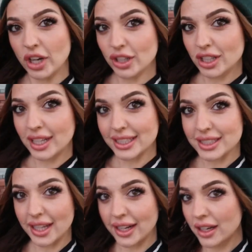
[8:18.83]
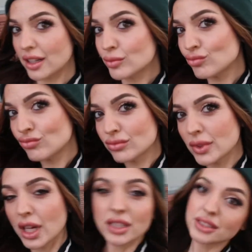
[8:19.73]
Ball girl aesthetic,
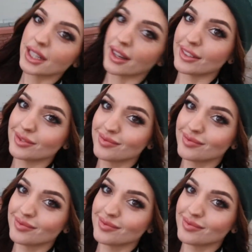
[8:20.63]
done.